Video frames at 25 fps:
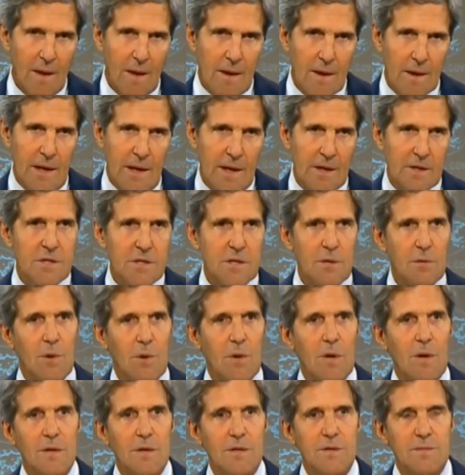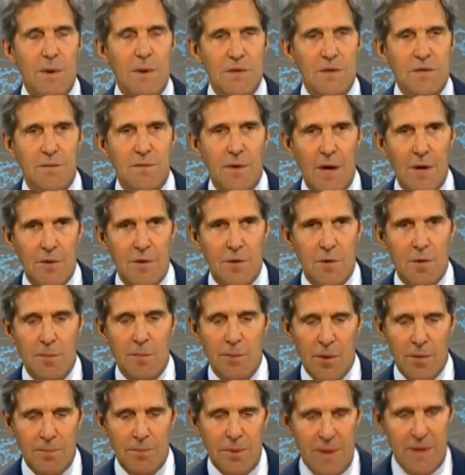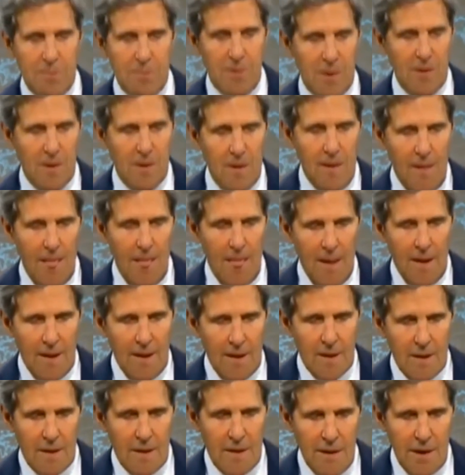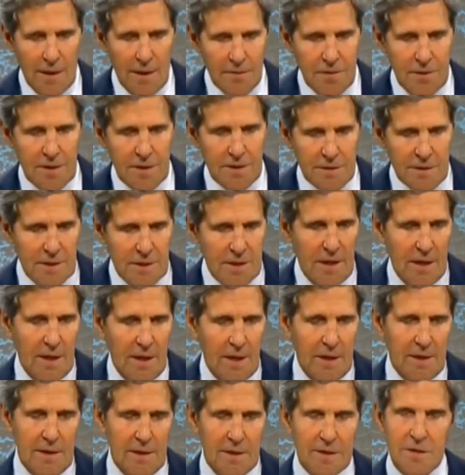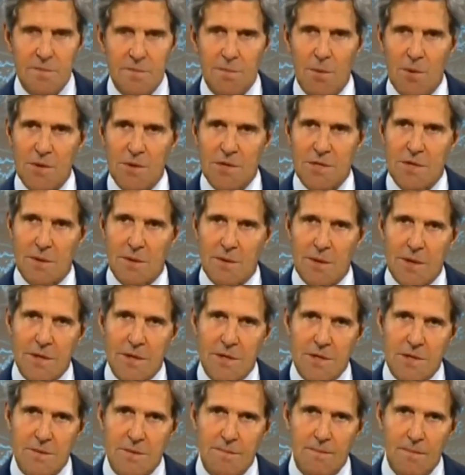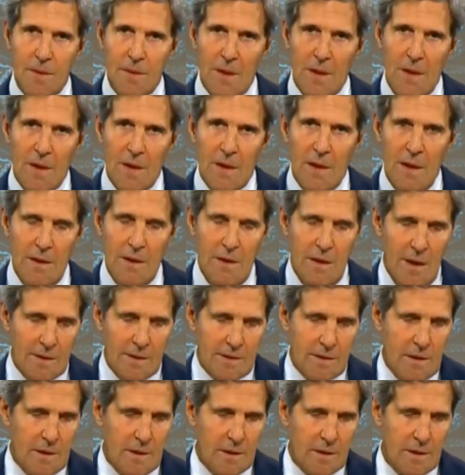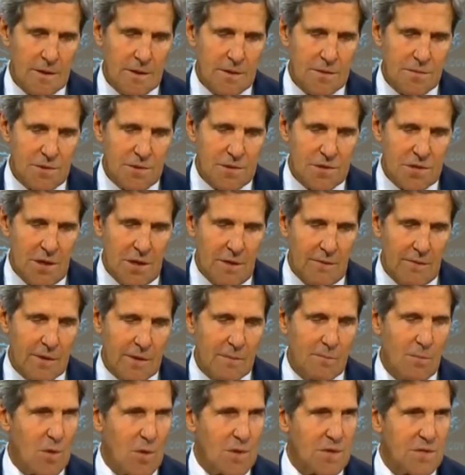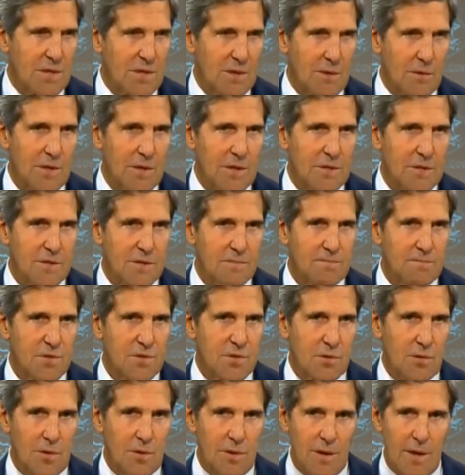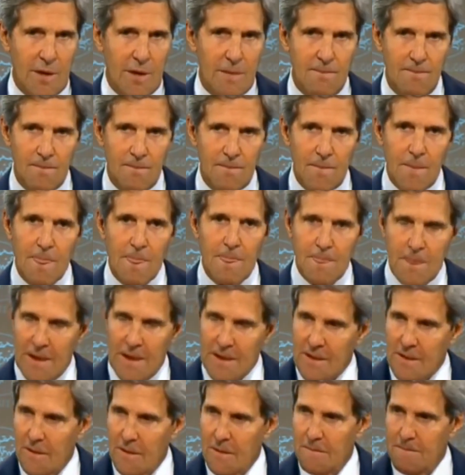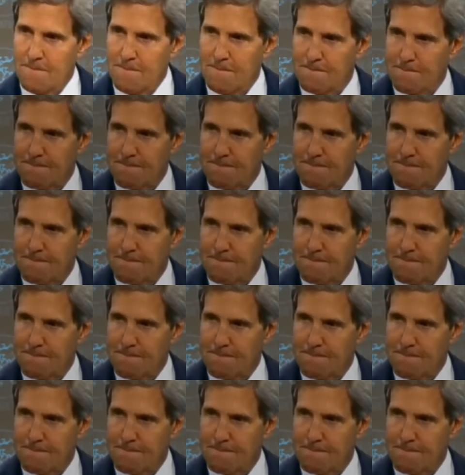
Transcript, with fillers: against the world's most vulnerable people. Nothing today is more serious, and nothing is receiving more serious scrutiny. Thank you.